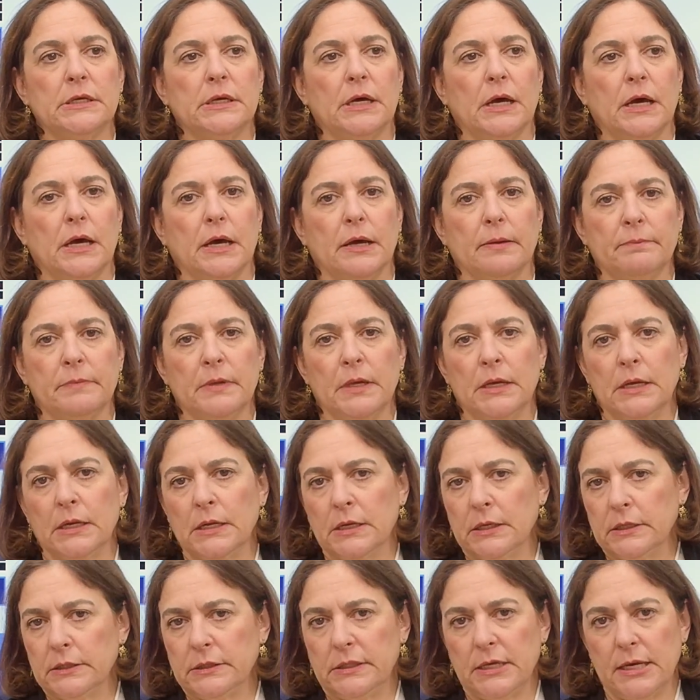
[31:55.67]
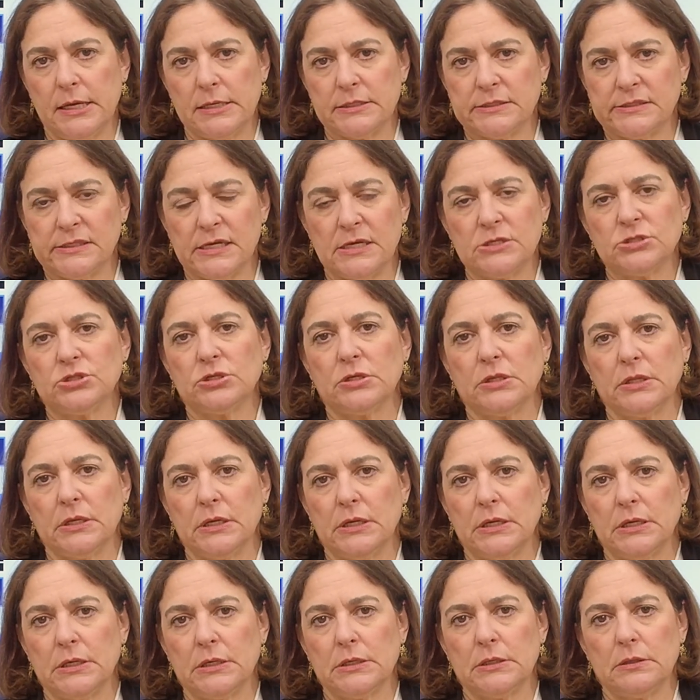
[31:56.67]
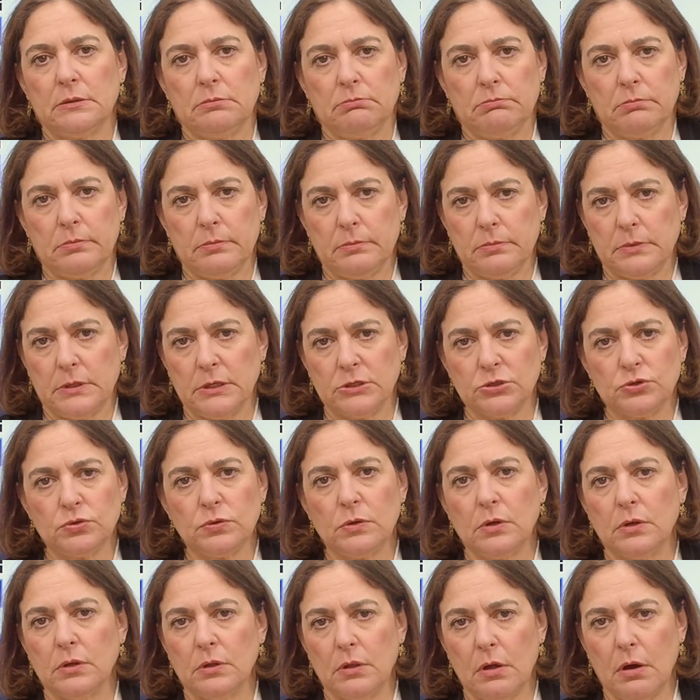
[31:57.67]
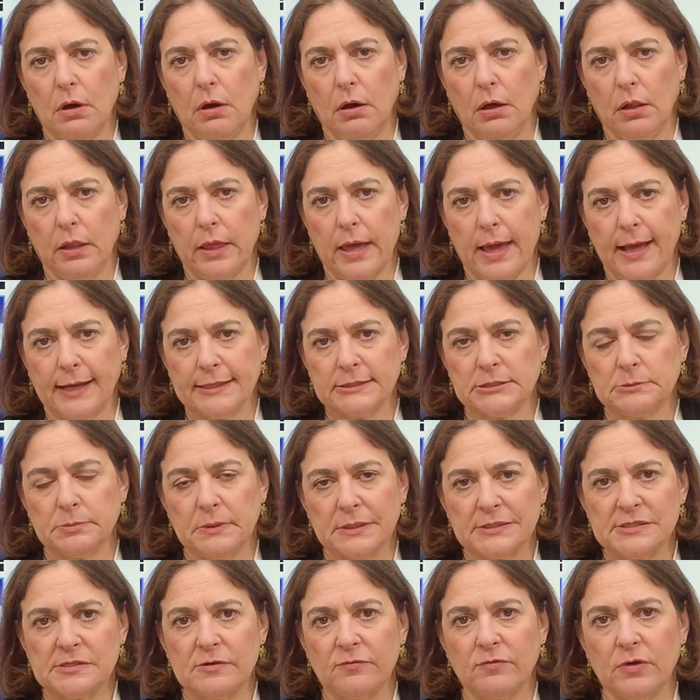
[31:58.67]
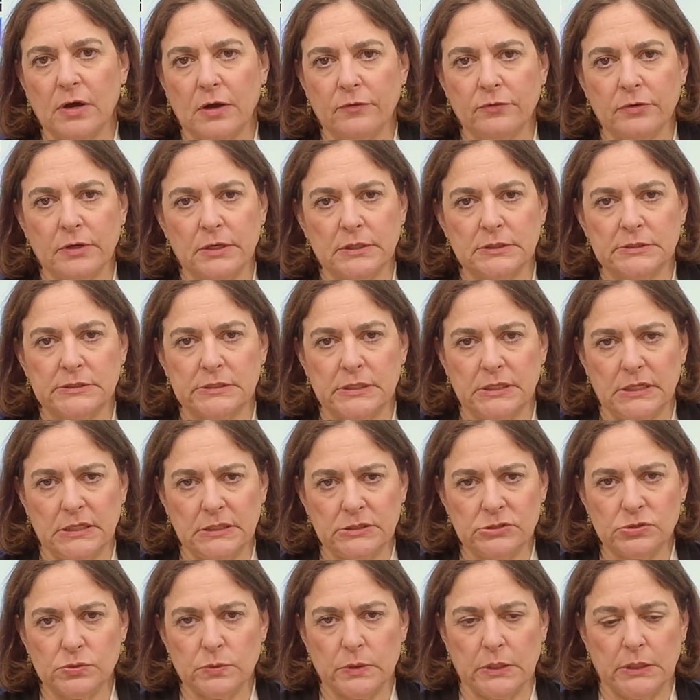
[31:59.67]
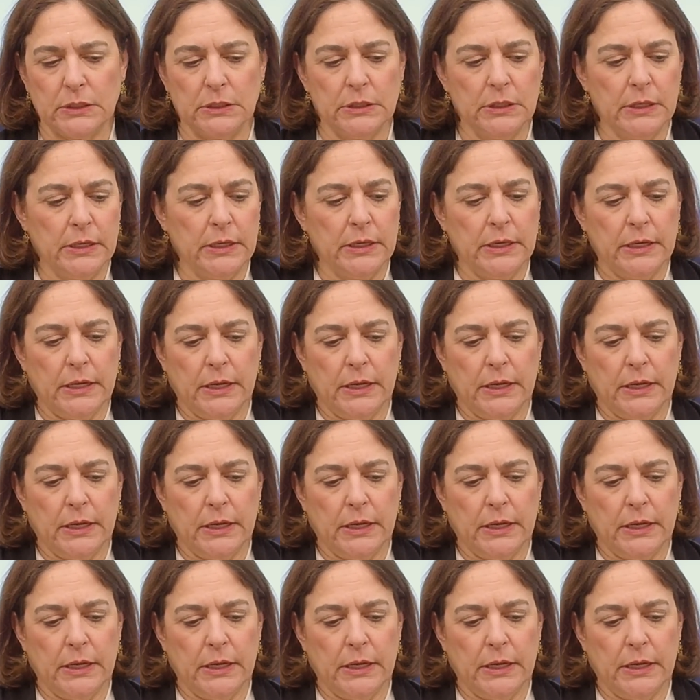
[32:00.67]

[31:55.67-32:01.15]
They essentially control all aspects of governance in Israel.